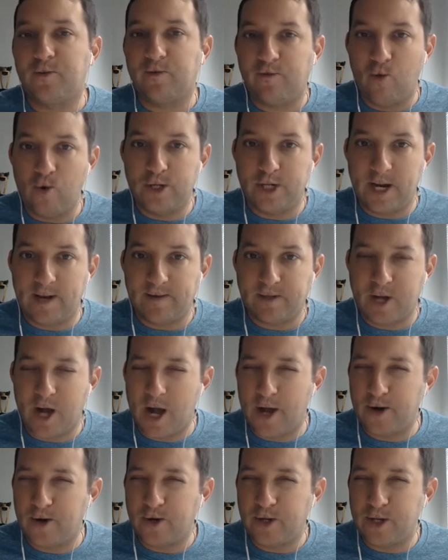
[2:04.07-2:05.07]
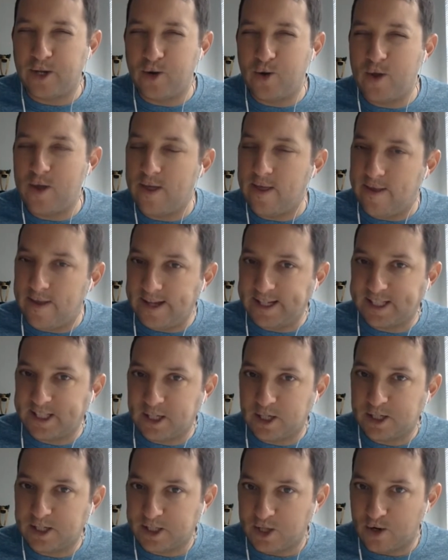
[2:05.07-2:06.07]
for James Conner here
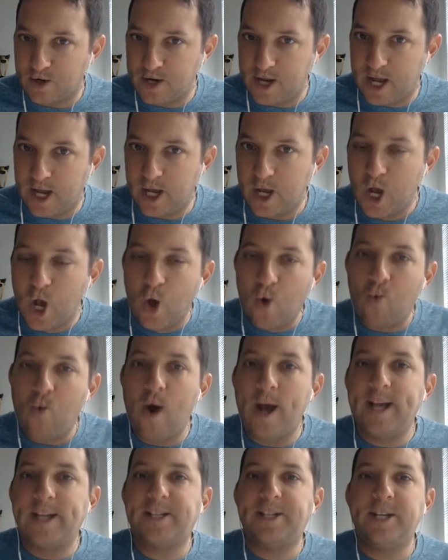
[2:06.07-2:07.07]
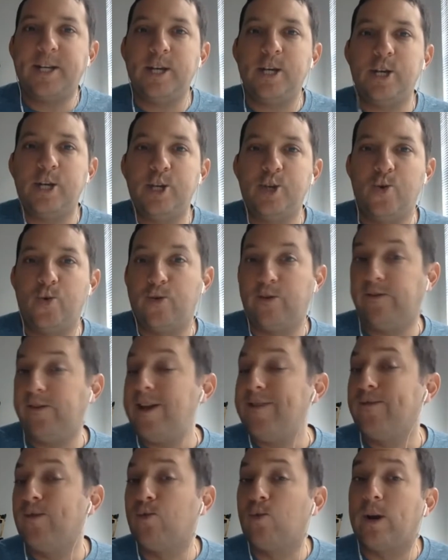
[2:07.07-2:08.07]
this Sunday. Why is he your
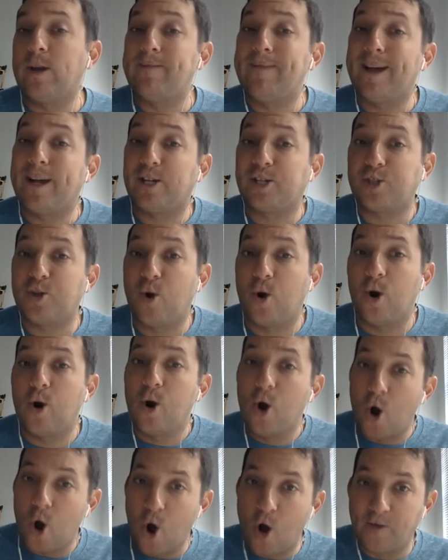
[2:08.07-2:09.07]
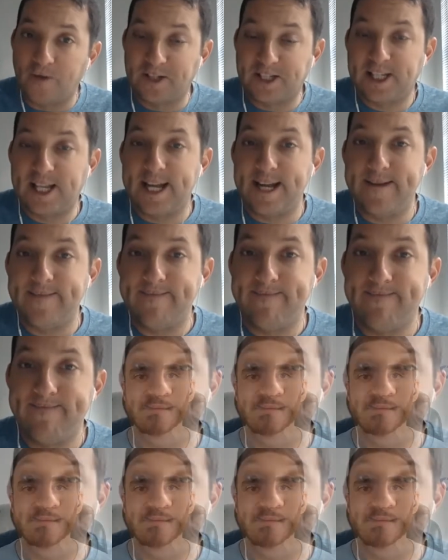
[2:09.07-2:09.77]
favorite running back star on the slate?